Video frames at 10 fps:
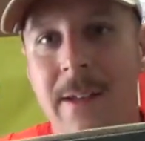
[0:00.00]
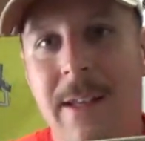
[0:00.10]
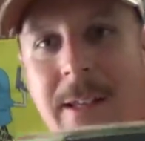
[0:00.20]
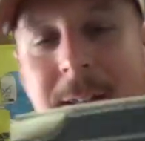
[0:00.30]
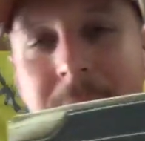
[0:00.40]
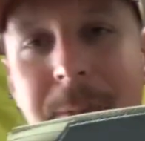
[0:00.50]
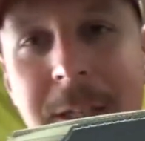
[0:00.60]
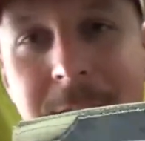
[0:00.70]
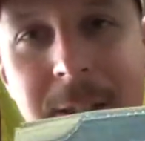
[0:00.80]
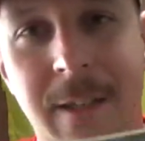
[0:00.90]
Easy
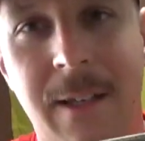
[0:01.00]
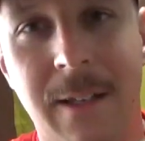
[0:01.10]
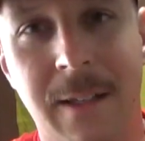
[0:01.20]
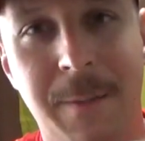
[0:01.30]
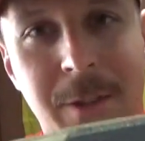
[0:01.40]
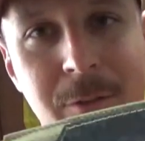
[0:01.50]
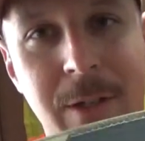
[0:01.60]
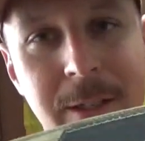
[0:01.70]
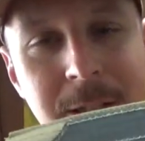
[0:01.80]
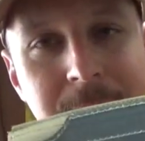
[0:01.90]
peasy, lemon
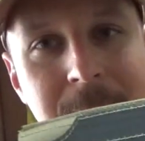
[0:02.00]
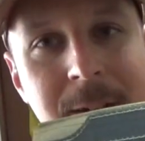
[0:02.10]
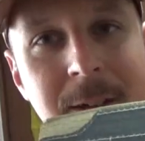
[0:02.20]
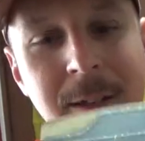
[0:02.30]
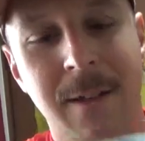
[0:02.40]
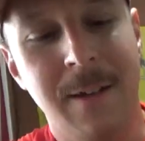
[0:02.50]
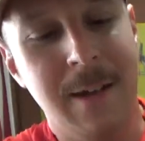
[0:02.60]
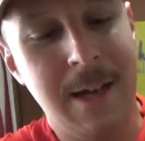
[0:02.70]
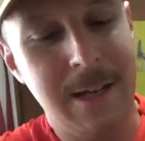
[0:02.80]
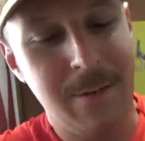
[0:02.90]
squeezy.
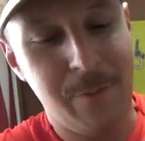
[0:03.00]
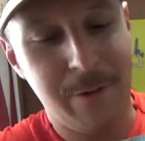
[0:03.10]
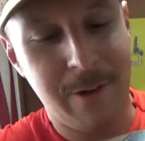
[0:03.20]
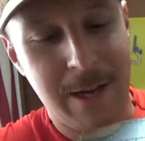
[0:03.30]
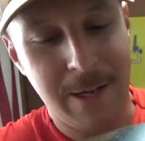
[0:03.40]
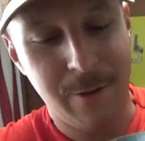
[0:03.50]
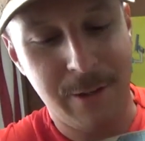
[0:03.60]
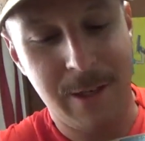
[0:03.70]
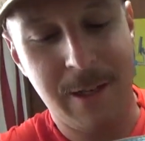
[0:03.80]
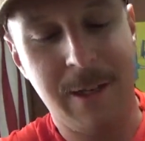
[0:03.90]
And even when you're not
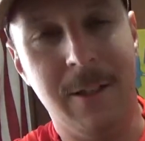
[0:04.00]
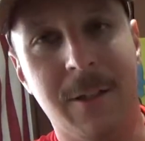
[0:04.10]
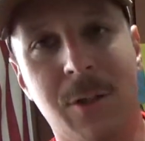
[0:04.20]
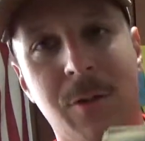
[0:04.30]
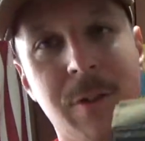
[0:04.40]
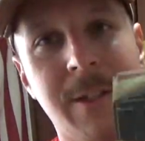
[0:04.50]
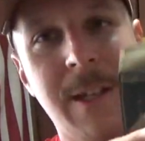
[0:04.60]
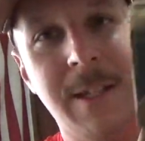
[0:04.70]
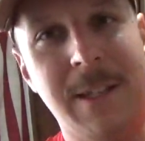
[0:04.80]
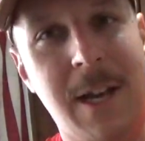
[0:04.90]
using it, it kind of looks cool. It's a
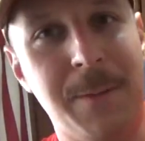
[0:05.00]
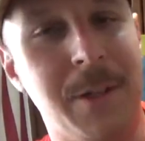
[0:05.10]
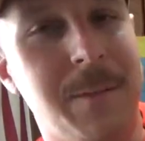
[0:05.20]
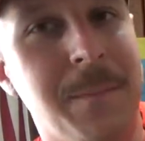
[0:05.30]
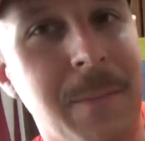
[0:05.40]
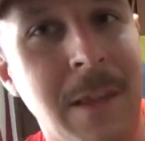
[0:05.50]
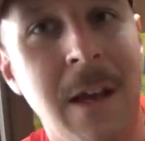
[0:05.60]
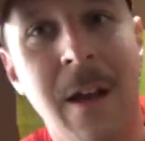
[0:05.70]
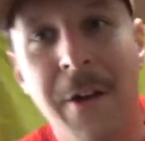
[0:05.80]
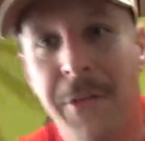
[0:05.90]
nice option.
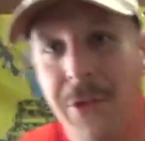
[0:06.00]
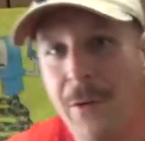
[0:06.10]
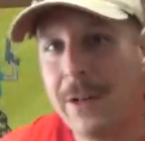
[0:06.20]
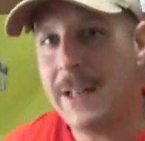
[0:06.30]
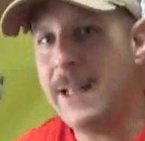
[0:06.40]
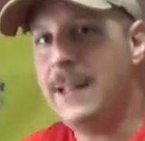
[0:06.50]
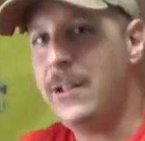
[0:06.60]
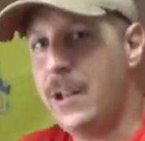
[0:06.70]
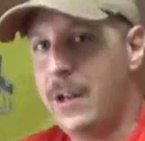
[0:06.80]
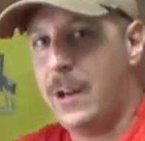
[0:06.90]
Throw it
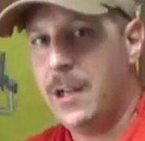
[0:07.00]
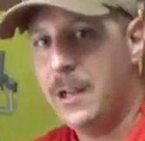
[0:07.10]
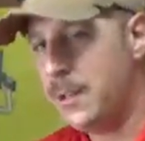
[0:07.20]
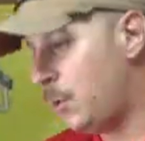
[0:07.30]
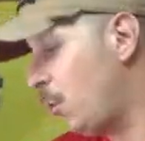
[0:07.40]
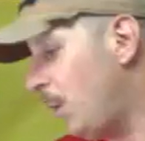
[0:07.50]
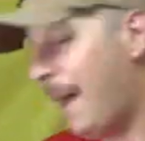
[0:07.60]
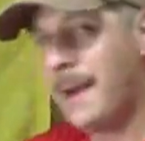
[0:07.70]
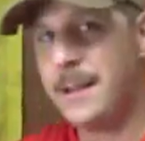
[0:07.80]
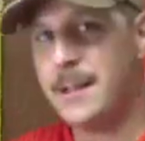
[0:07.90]
in your
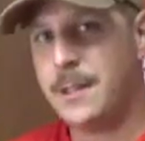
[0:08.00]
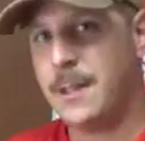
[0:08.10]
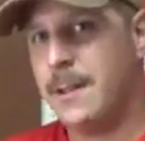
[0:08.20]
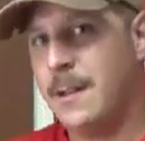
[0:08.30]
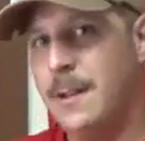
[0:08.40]
toolbox.